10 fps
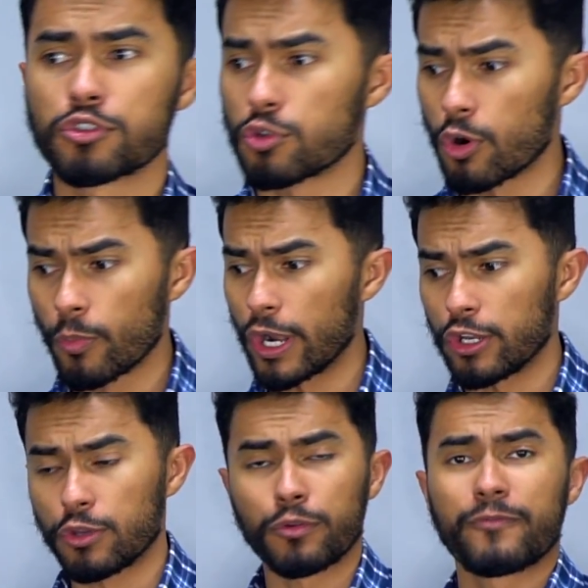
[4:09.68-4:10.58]
store where
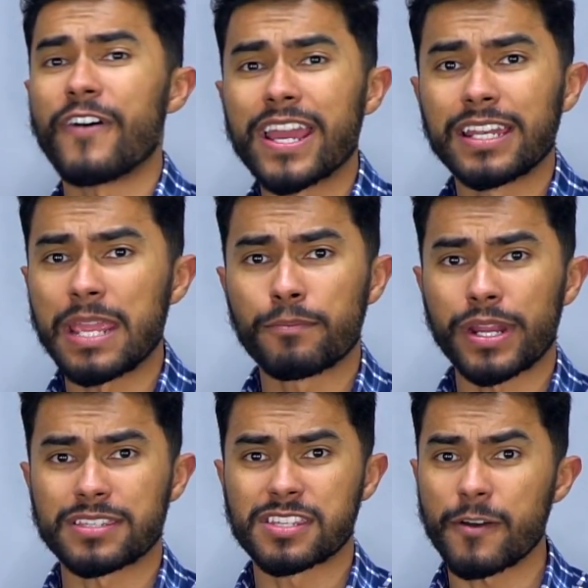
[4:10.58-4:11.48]
you'll find name
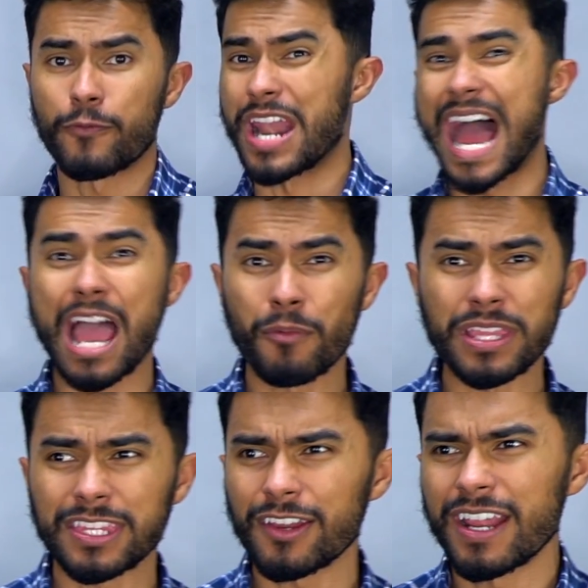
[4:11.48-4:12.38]
brand stuff. When I
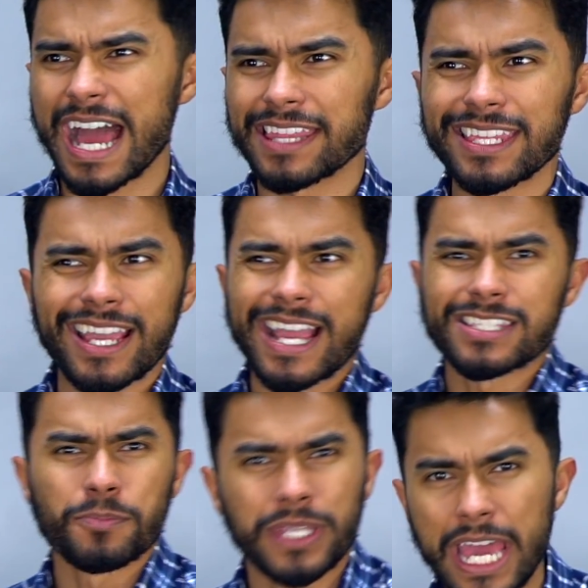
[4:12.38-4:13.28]
went there, I think I
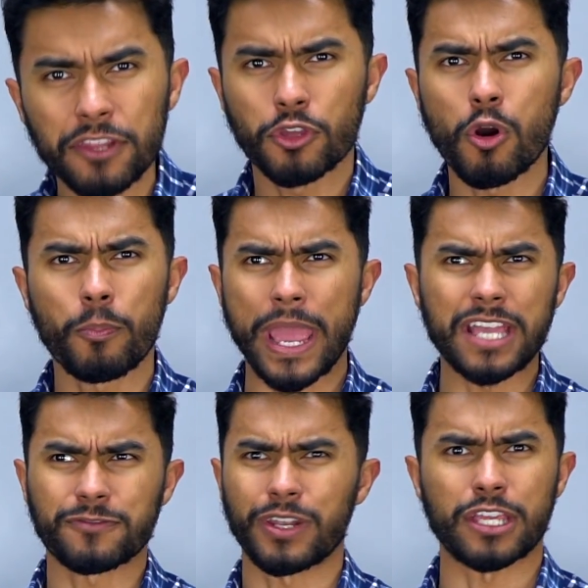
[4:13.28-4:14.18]
got some Kenneth Cole
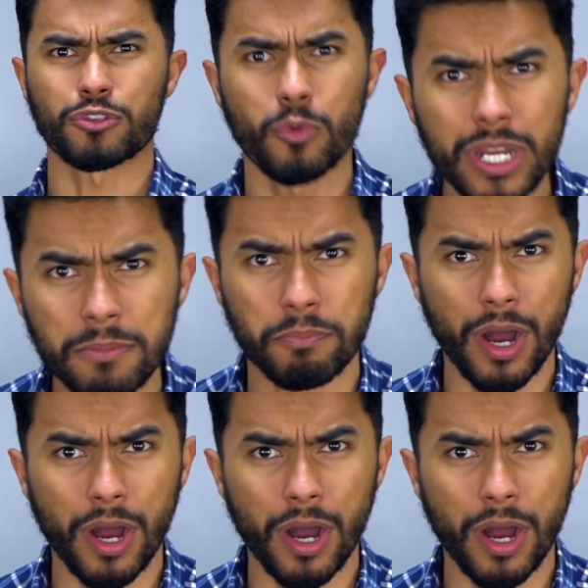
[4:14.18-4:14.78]
pants for like 20